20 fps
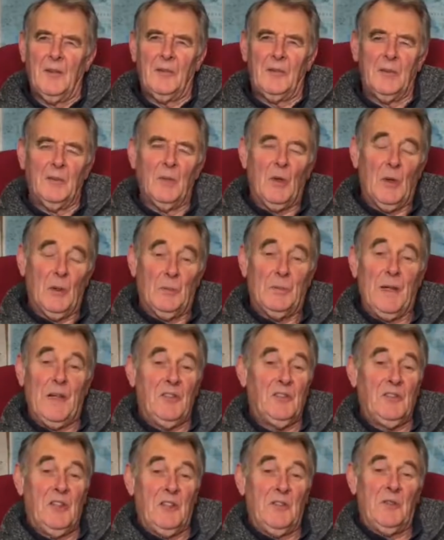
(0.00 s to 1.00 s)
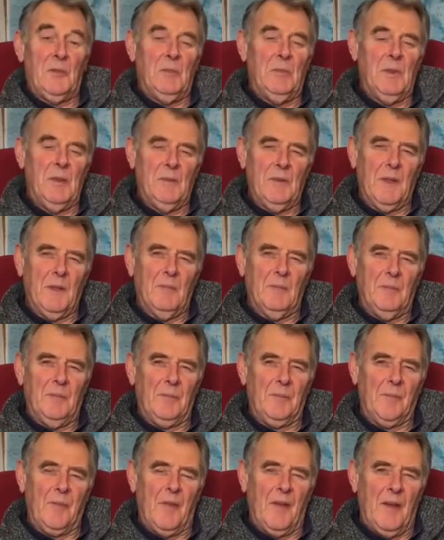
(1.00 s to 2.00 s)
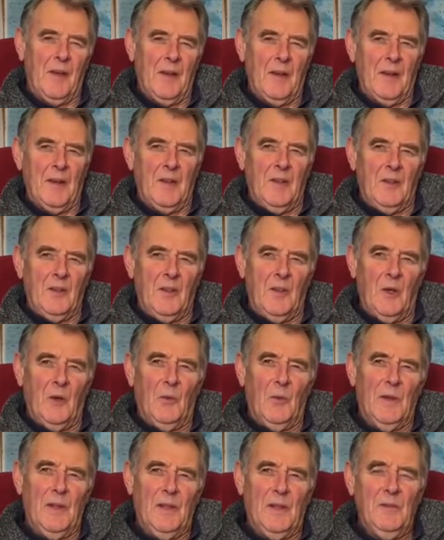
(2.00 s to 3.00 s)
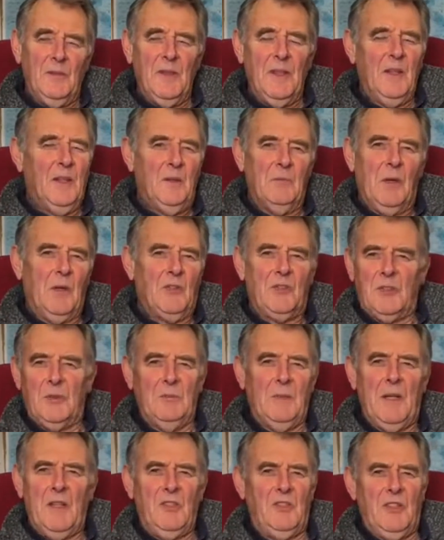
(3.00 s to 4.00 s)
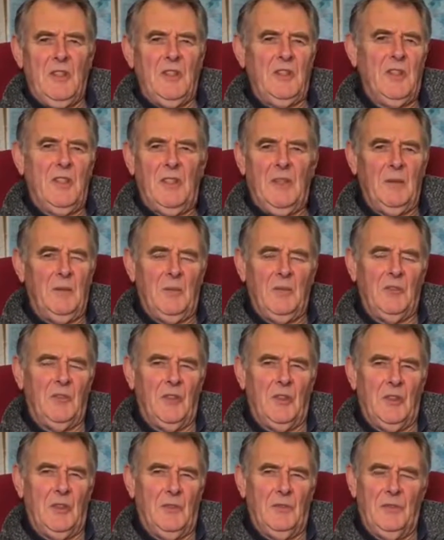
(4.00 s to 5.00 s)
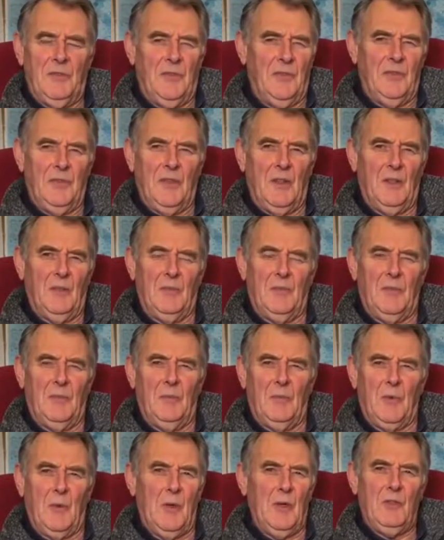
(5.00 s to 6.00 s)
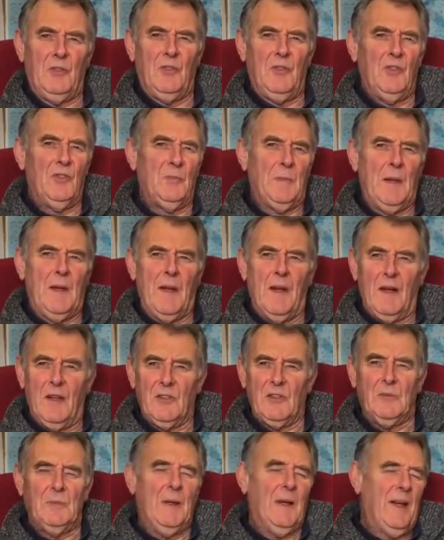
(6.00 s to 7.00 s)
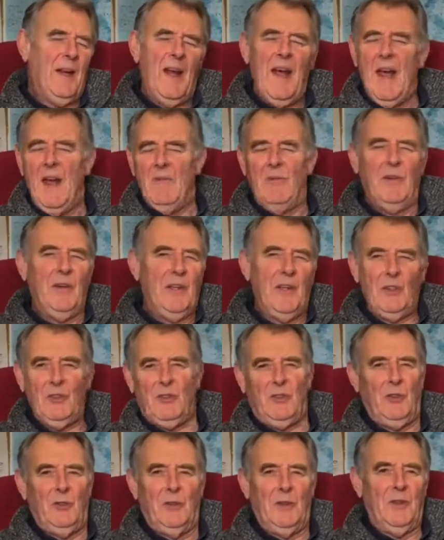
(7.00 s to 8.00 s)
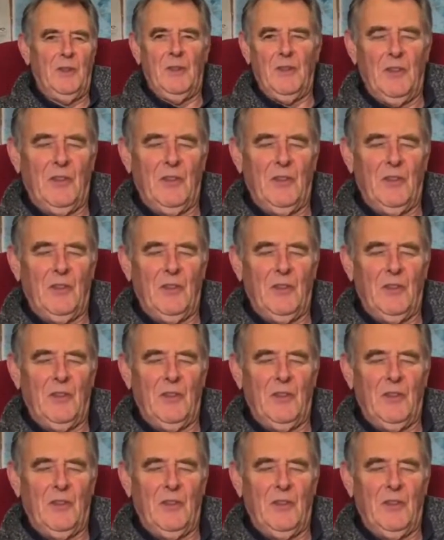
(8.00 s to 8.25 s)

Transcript: from World Prayer Centre in Birmingham. You know, we're living in the most amazing times of questions being asked about every issue under